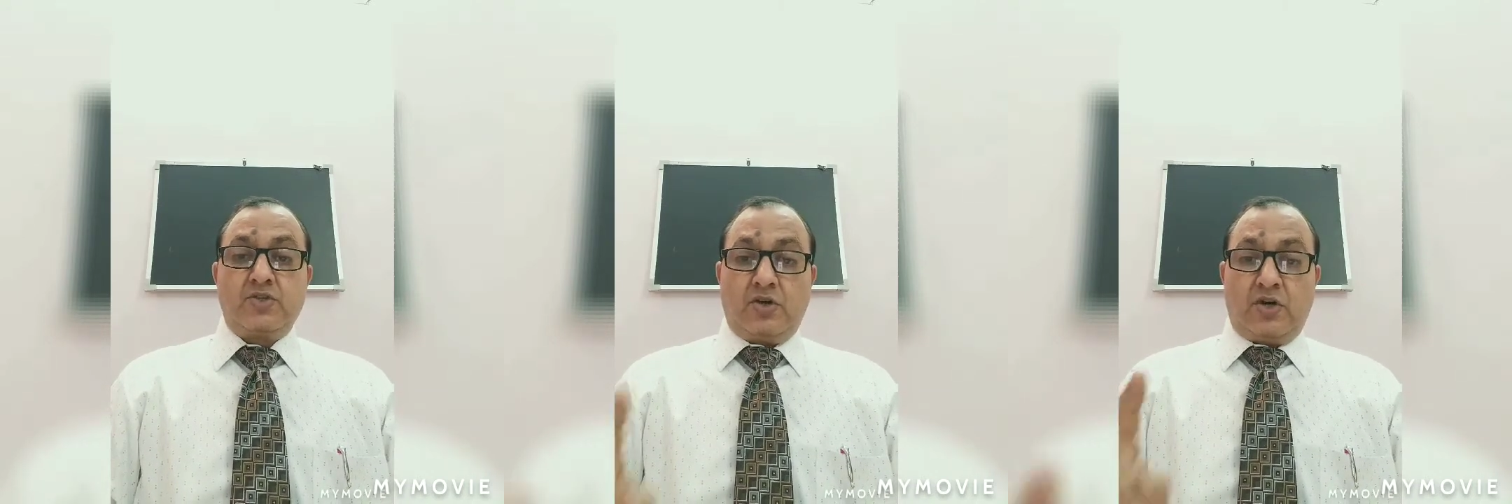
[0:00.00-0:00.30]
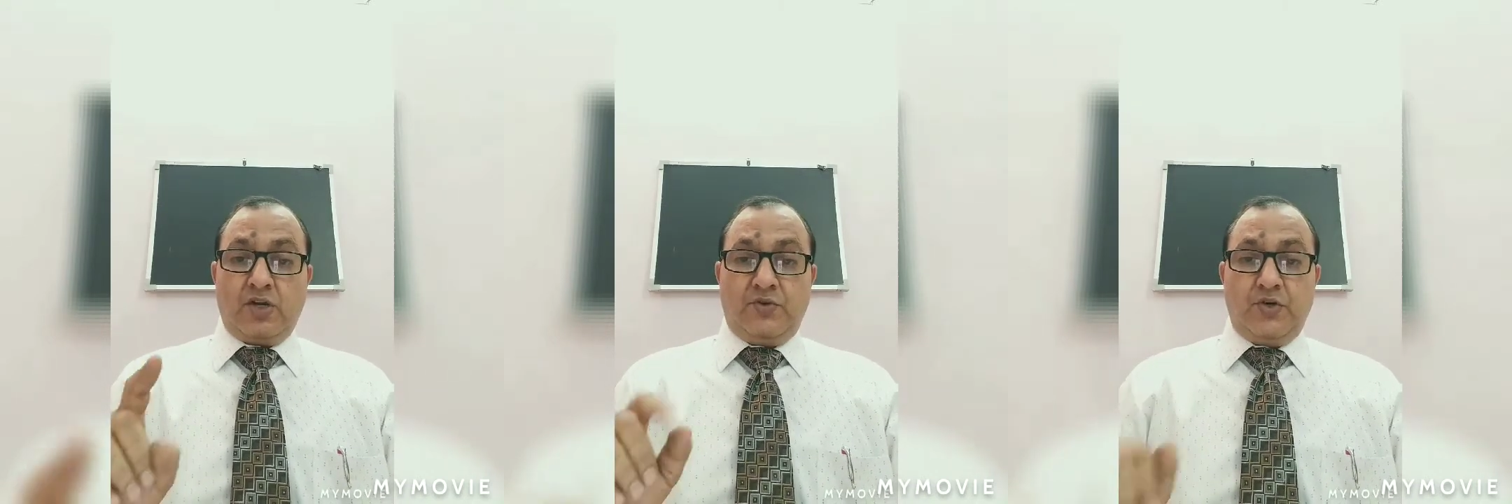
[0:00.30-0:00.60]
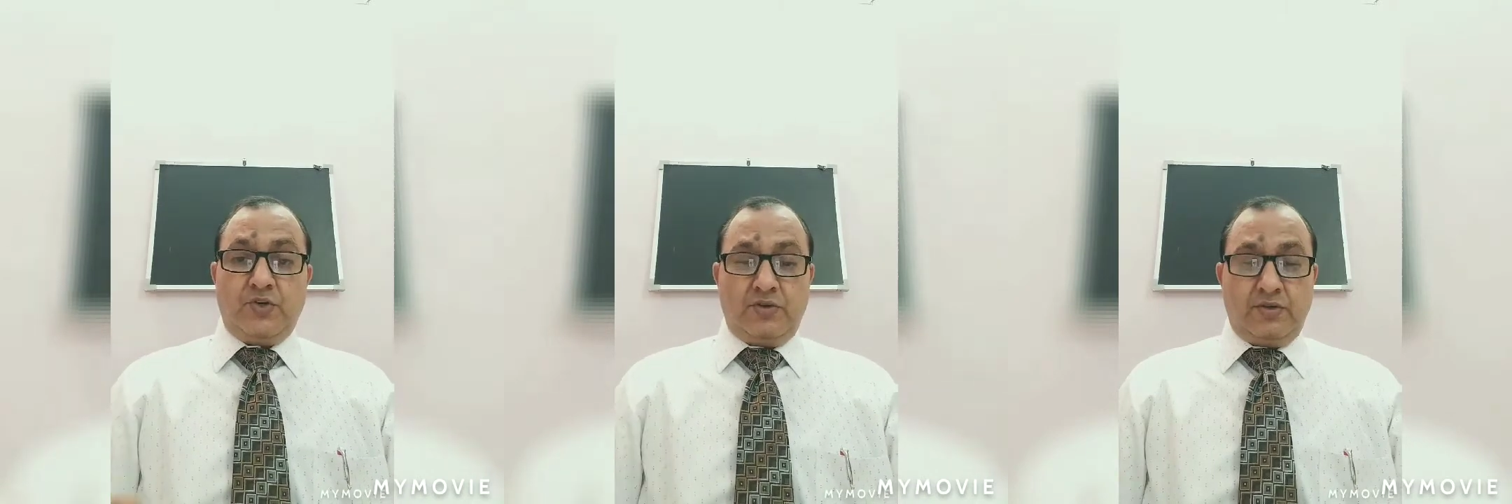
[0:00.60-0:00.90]
So all of
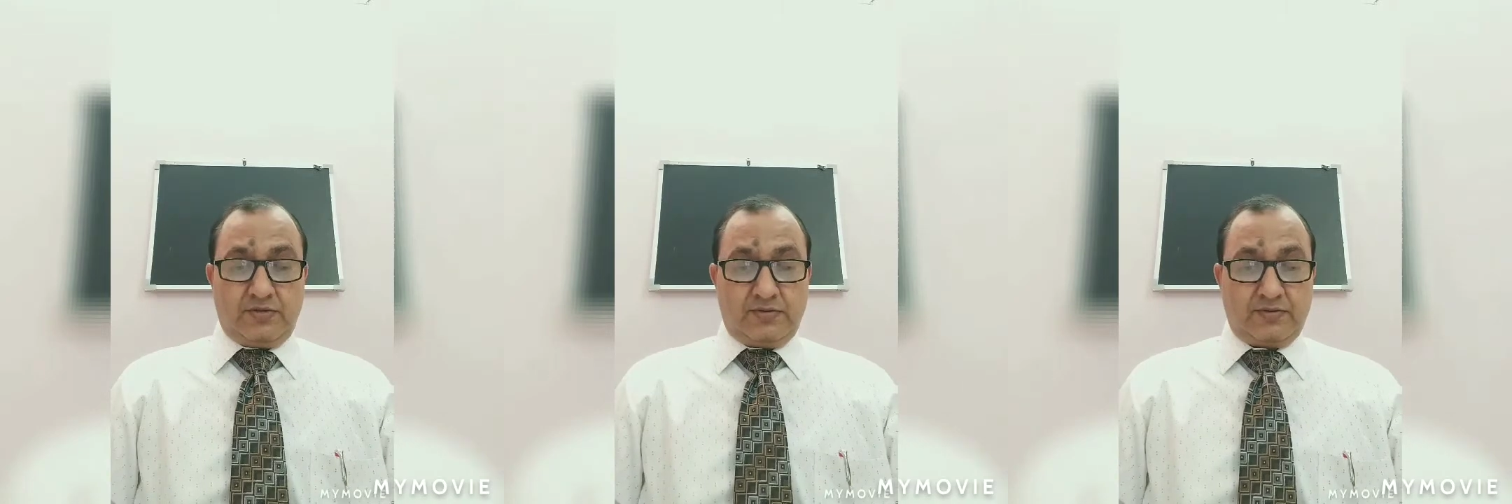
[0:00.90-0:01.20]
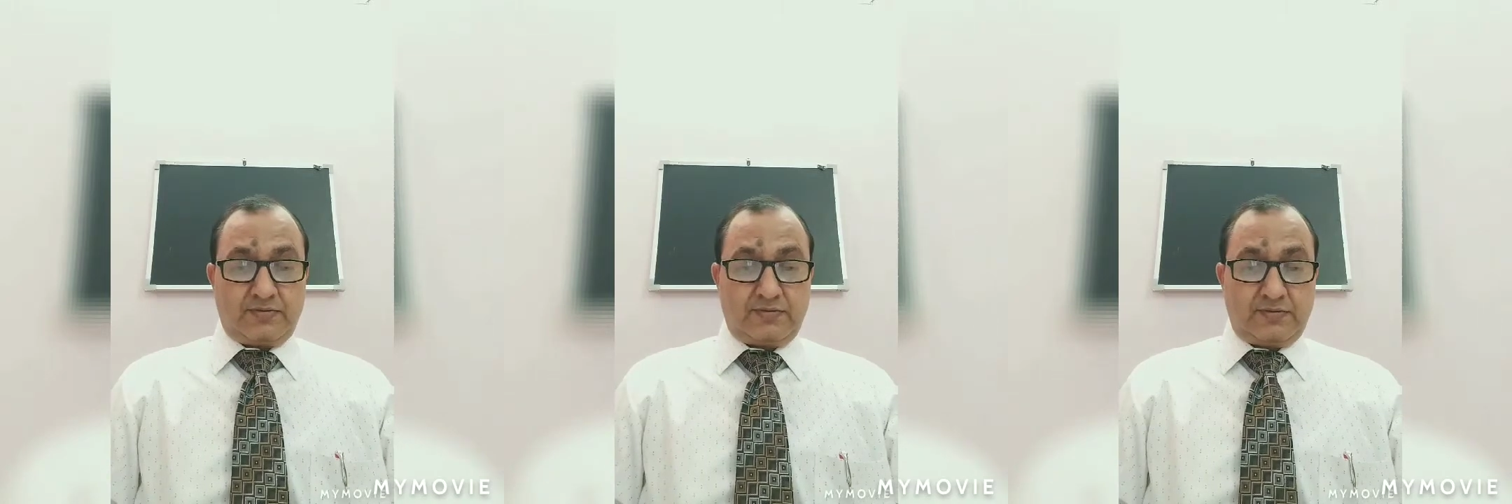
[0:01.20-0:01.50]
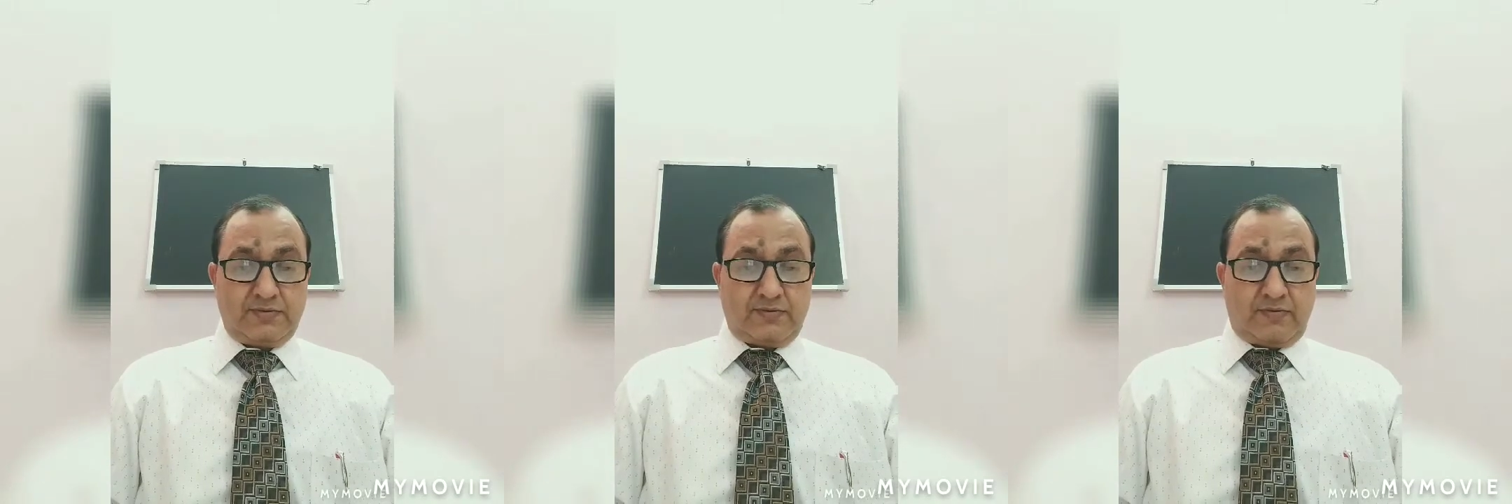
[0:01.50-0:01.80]
you,
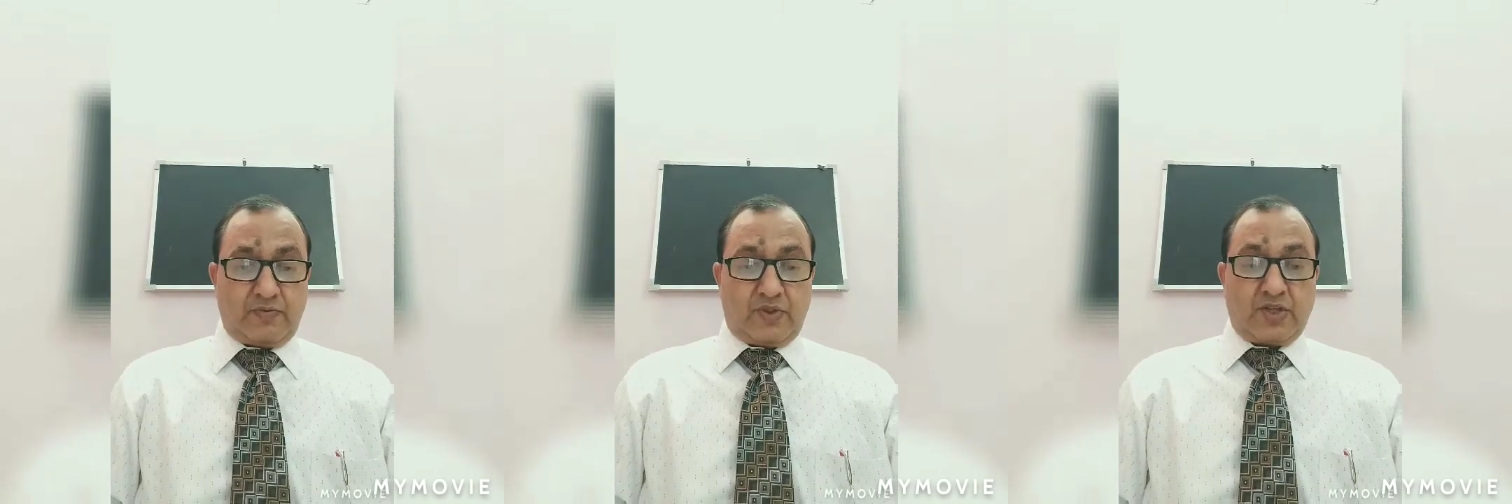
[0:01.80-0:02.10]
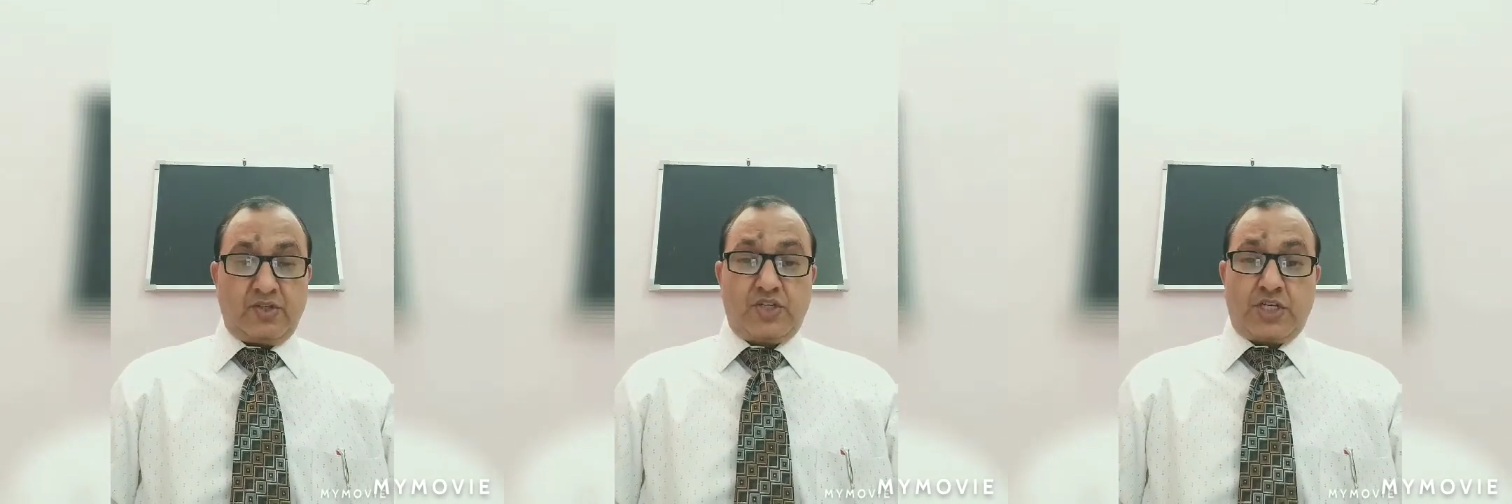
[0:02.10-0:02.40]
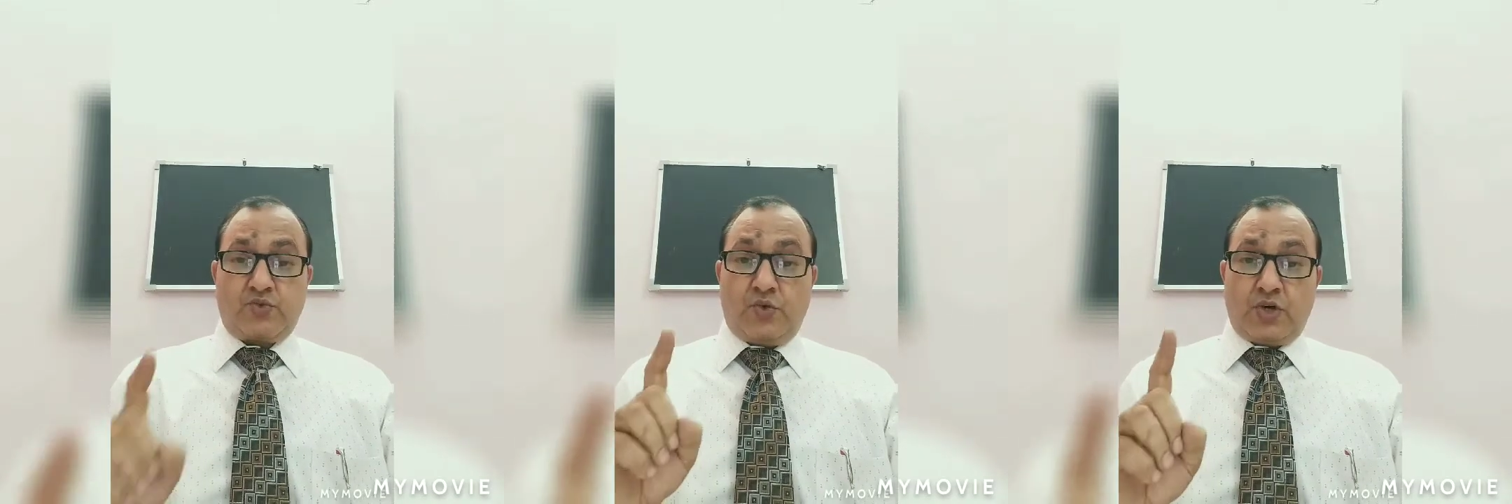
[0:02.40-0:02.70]

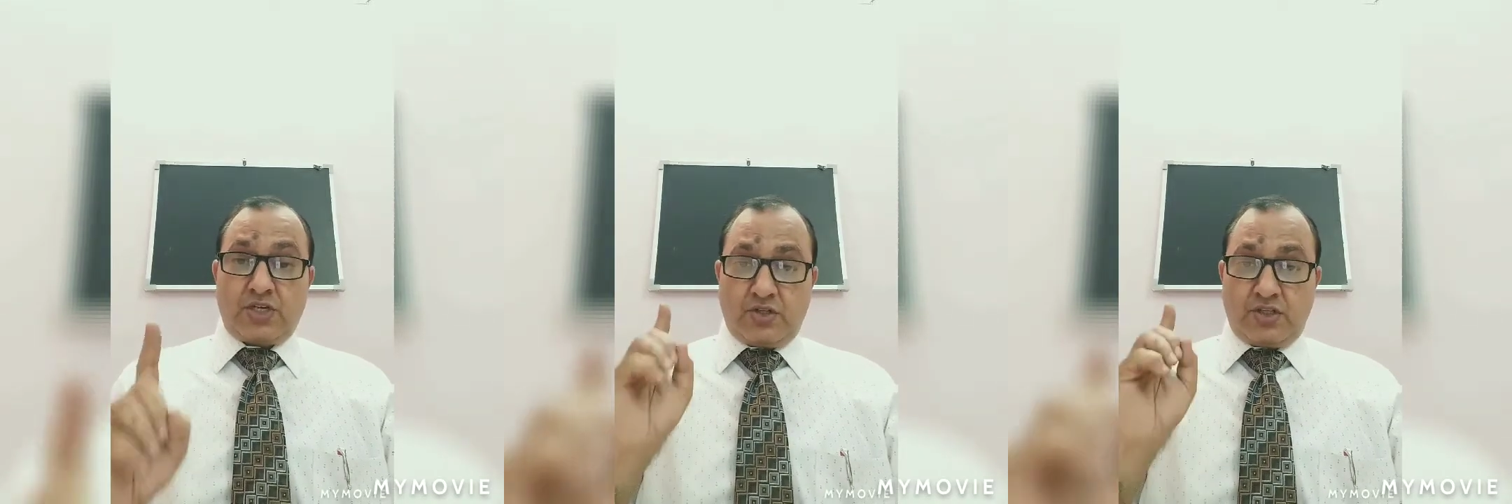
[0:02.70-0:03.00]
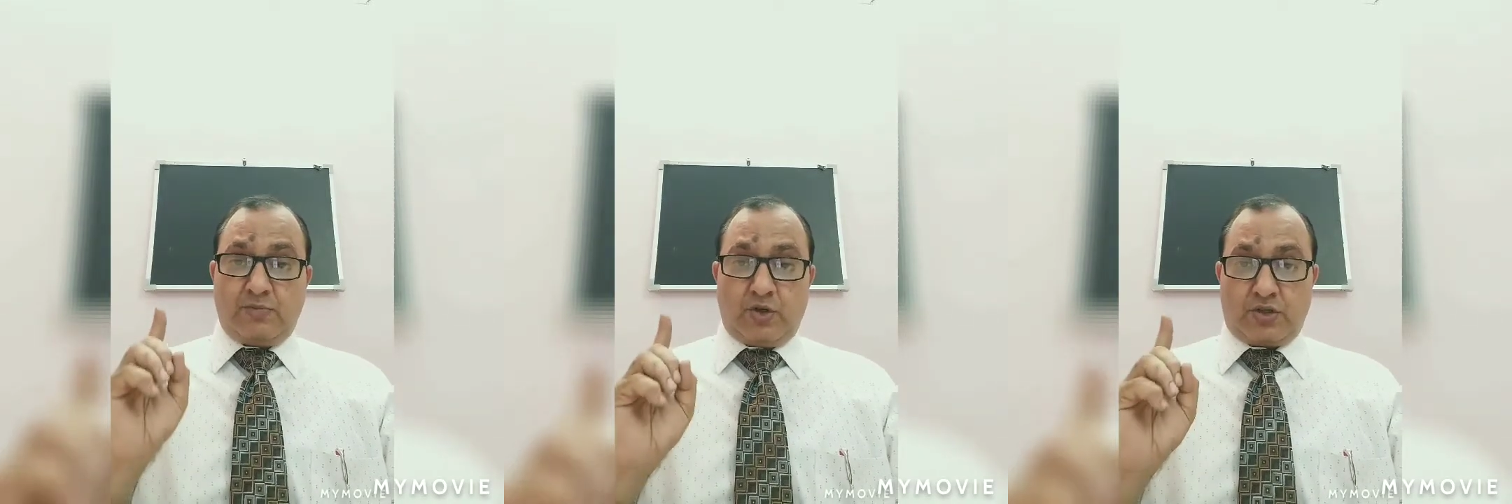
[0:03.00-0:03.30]
just focus on the